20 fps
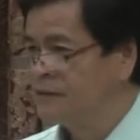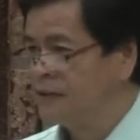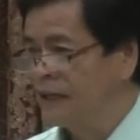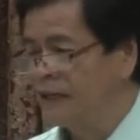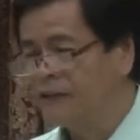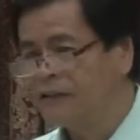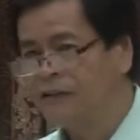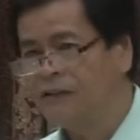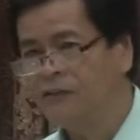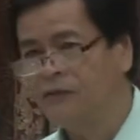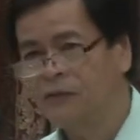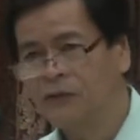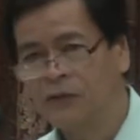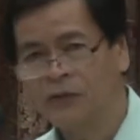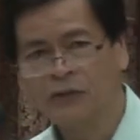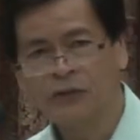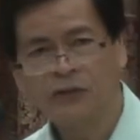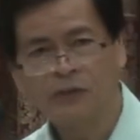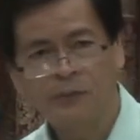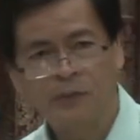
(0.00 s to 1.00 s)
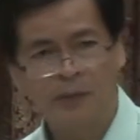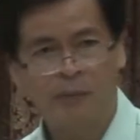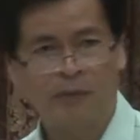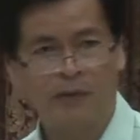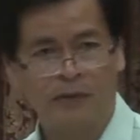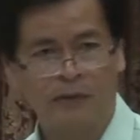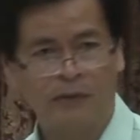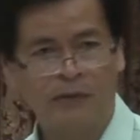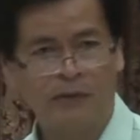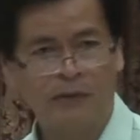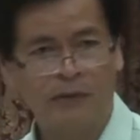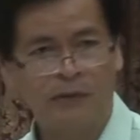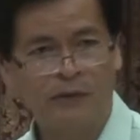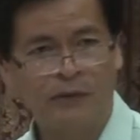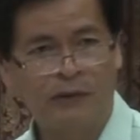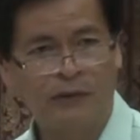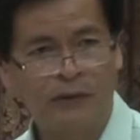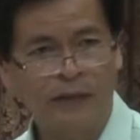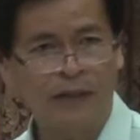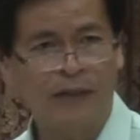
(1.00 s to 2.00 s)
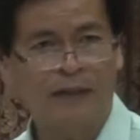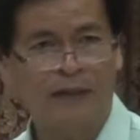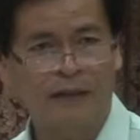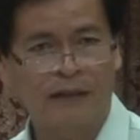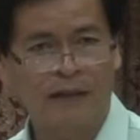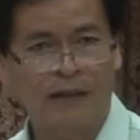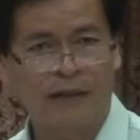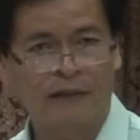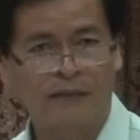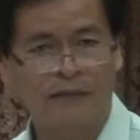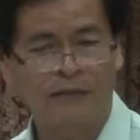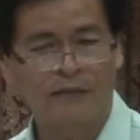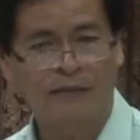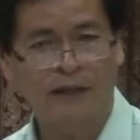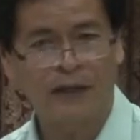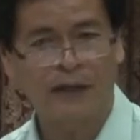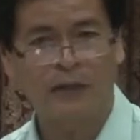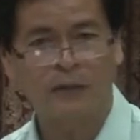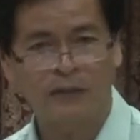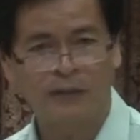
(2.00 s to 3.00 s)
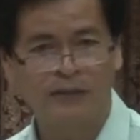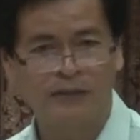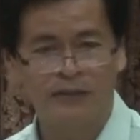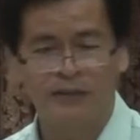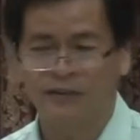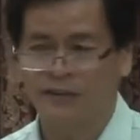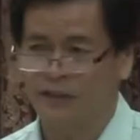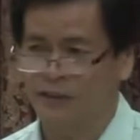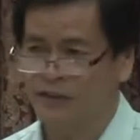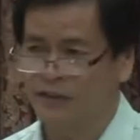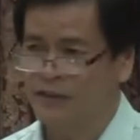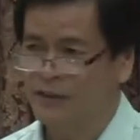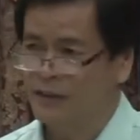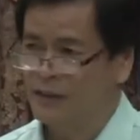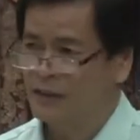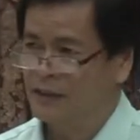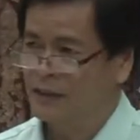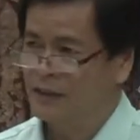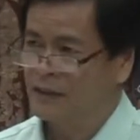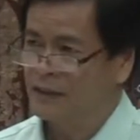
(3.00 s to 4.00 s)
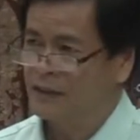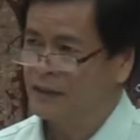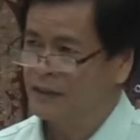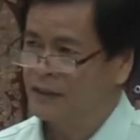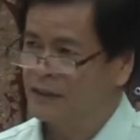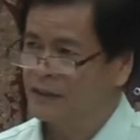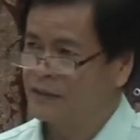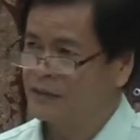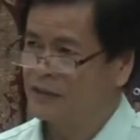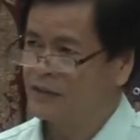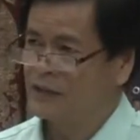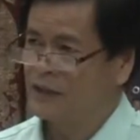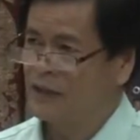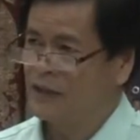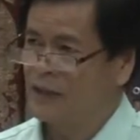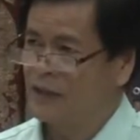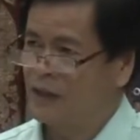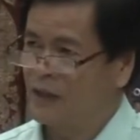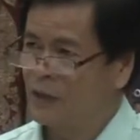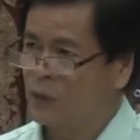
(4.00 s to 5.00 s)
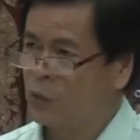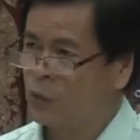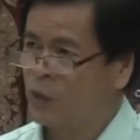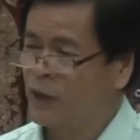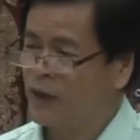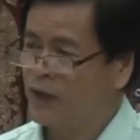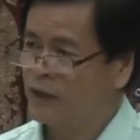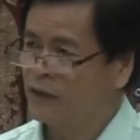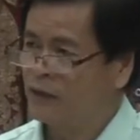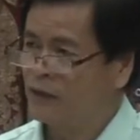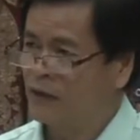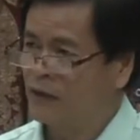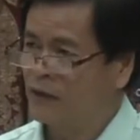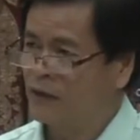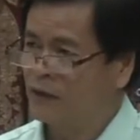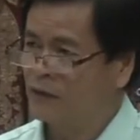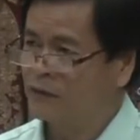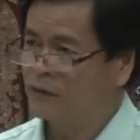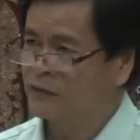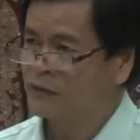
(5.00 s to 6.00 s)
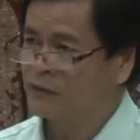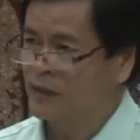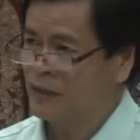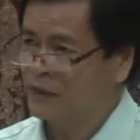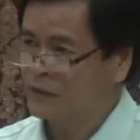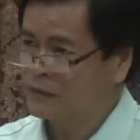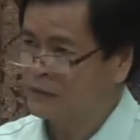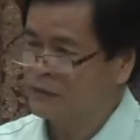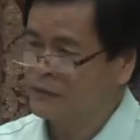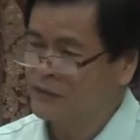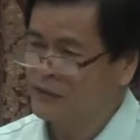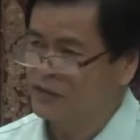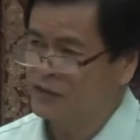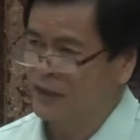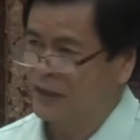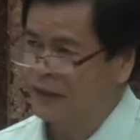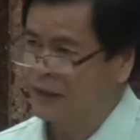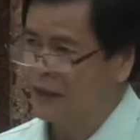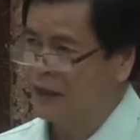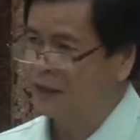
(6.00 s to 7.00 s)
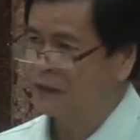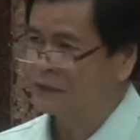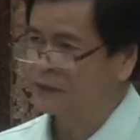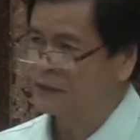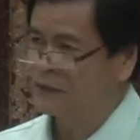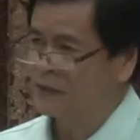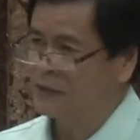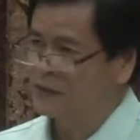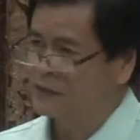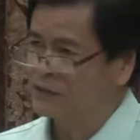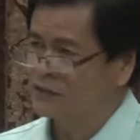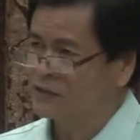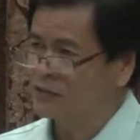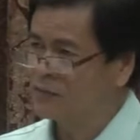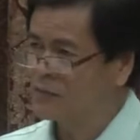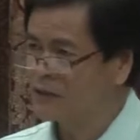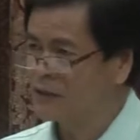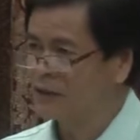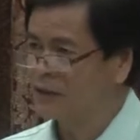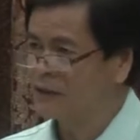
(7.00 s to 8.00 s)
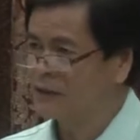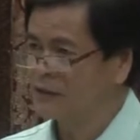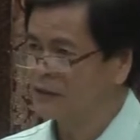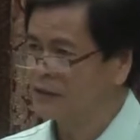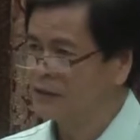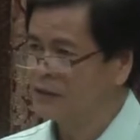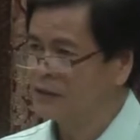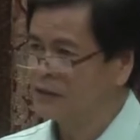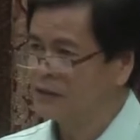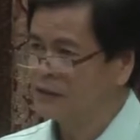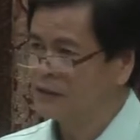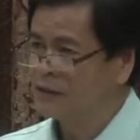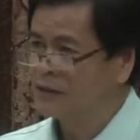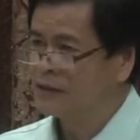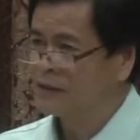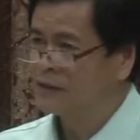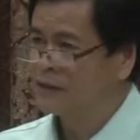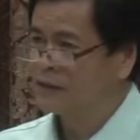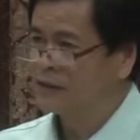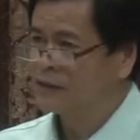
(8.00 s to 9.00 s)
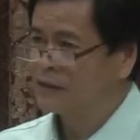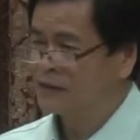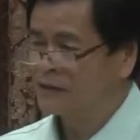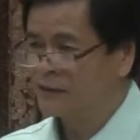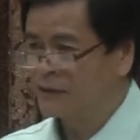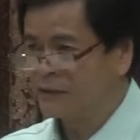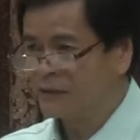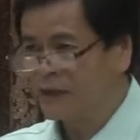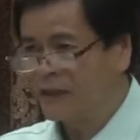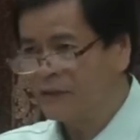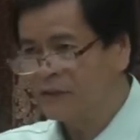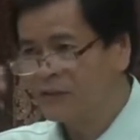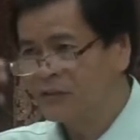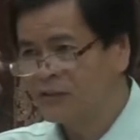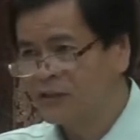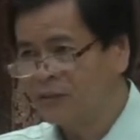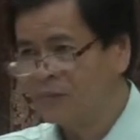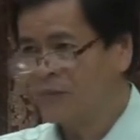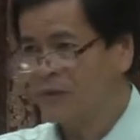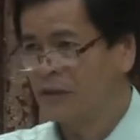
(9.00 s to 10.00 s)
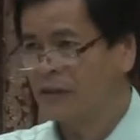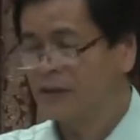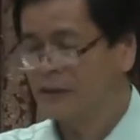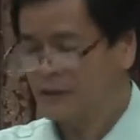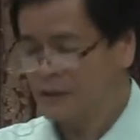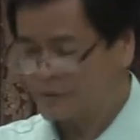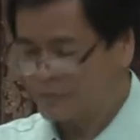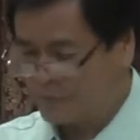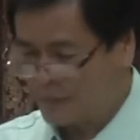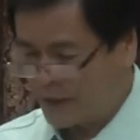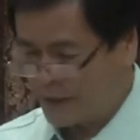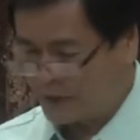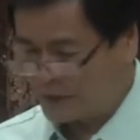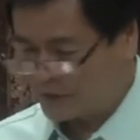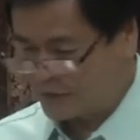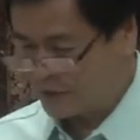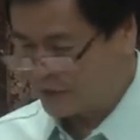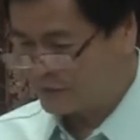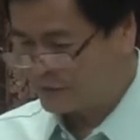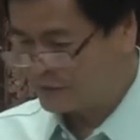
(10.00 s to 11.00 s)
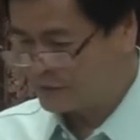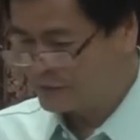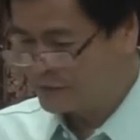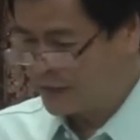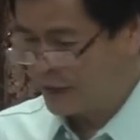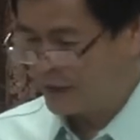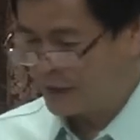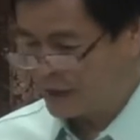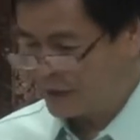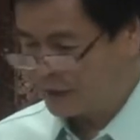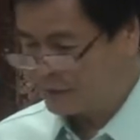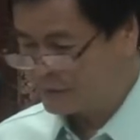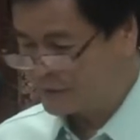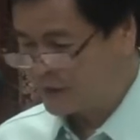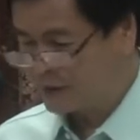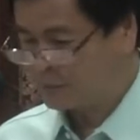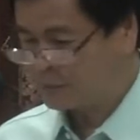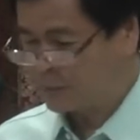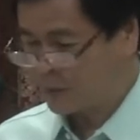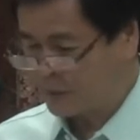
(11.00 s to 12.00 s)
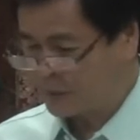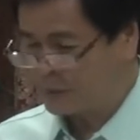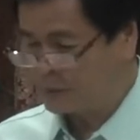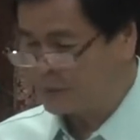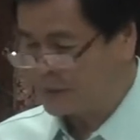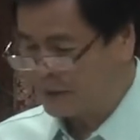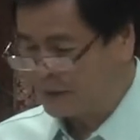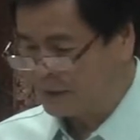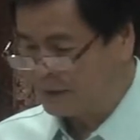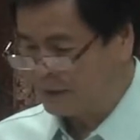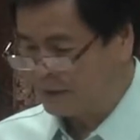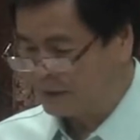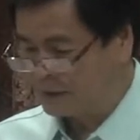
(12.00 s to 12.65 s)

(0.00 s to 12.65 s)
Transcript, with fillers: I think for those people who think that following Jesus is a way of sacrificial life is something that they have something in their minds that they have not probably